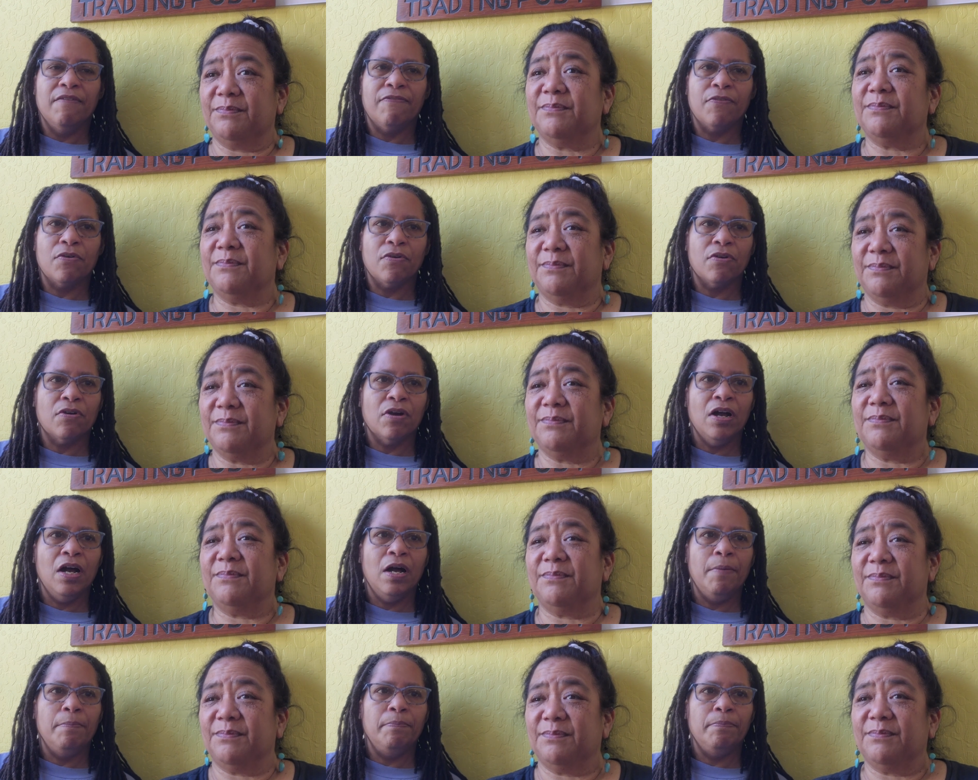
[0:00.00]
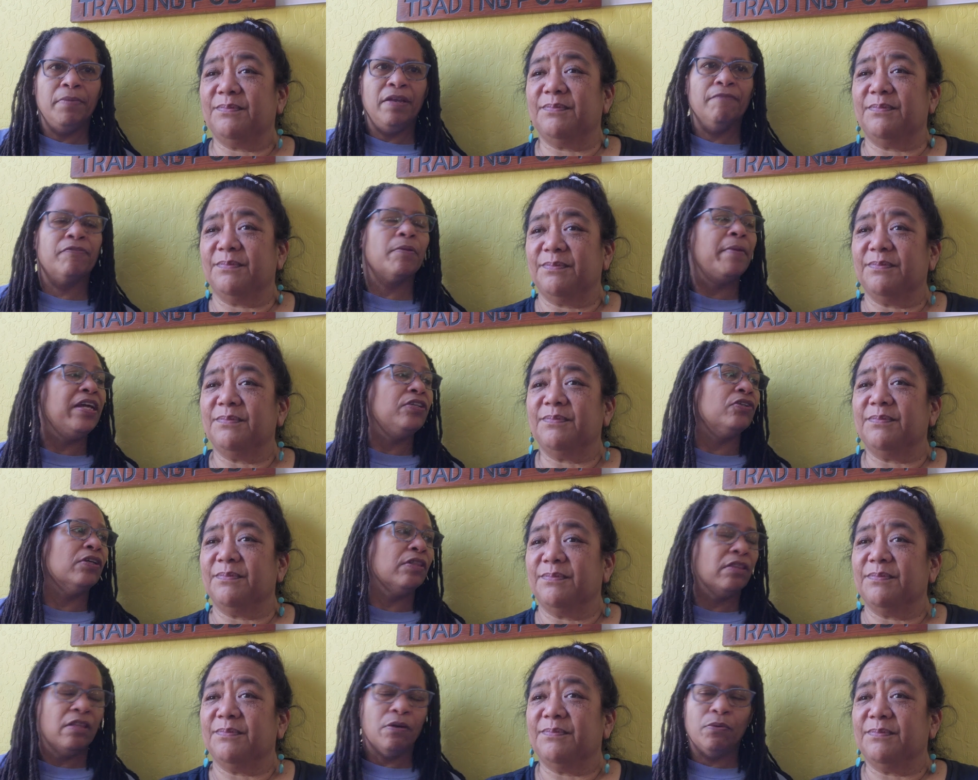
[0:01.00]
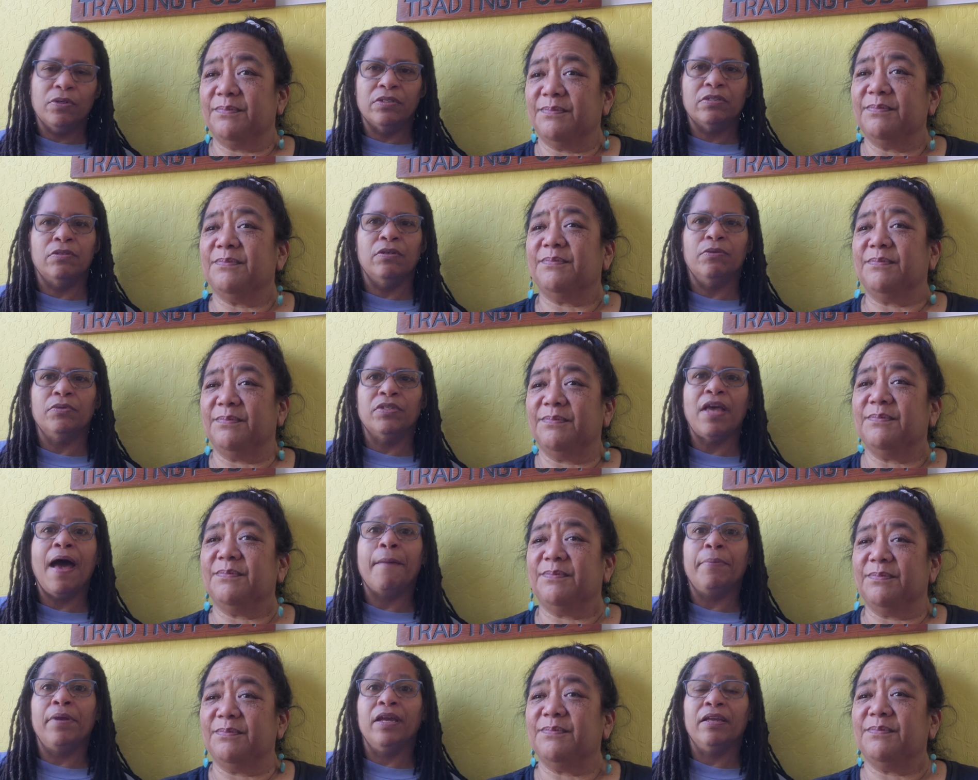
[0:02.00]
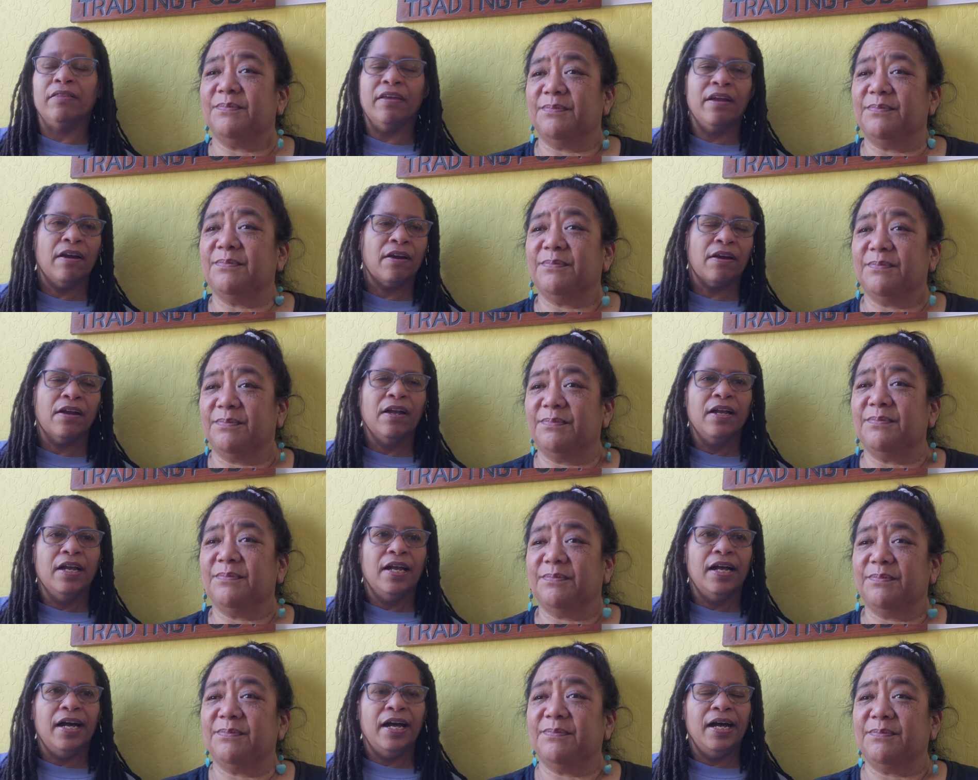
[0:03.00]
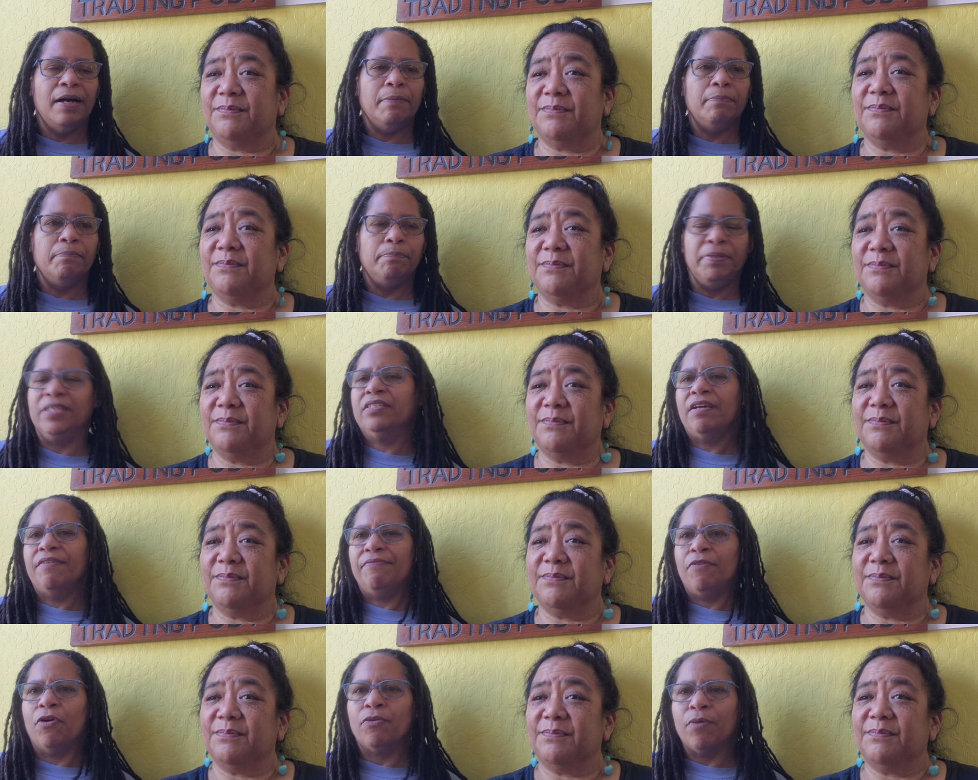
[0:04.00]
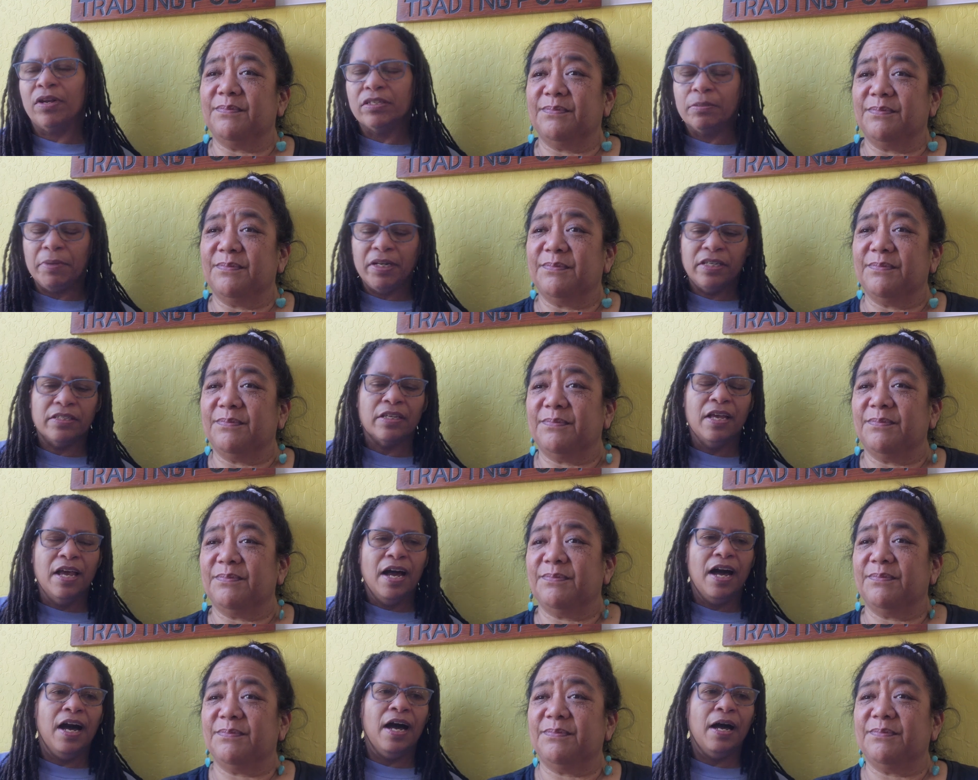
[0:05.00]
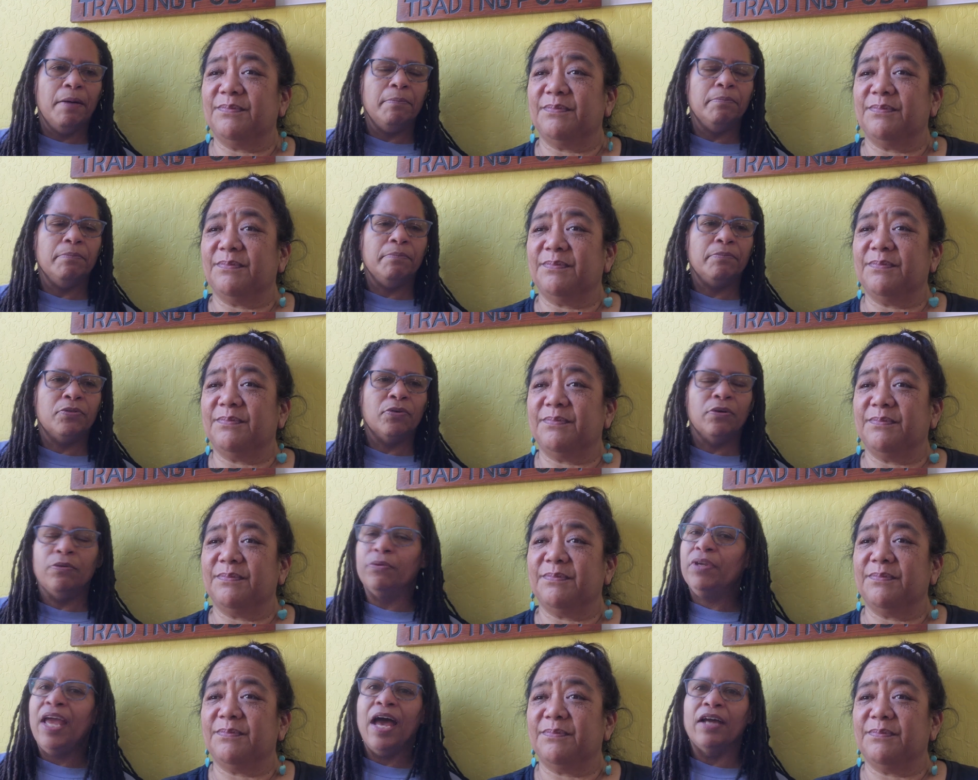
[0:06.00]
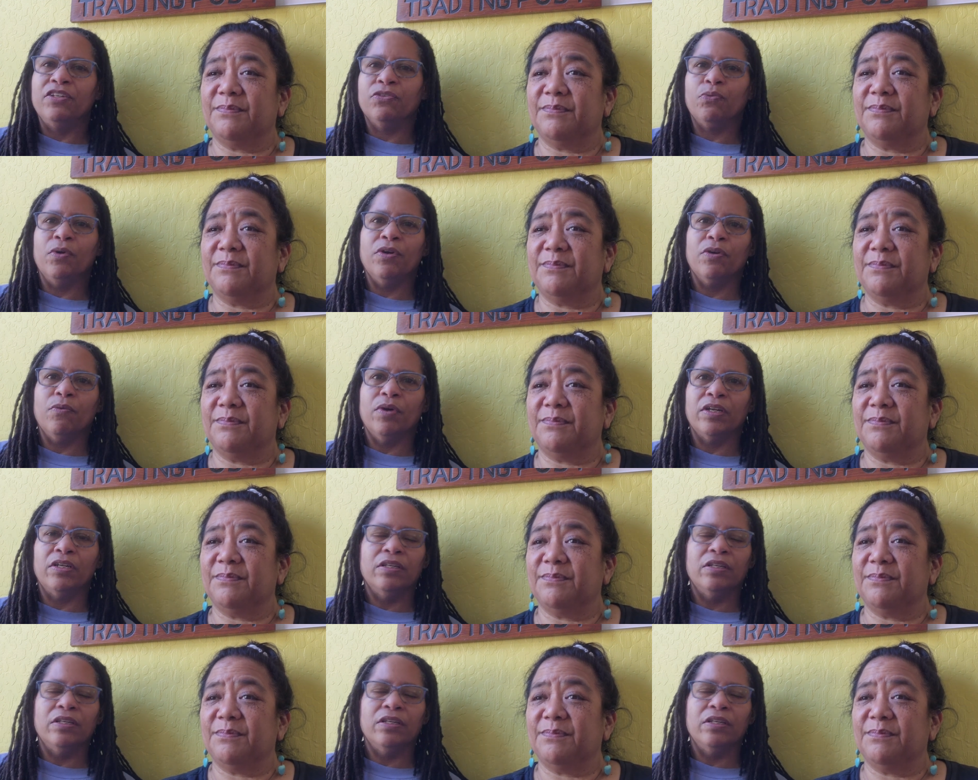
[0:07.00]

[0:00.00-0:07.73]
Speaker 1: for um, inflammation that was that was happening there? um, because I have arthritis in my knees. Um, so yeah, just wondering what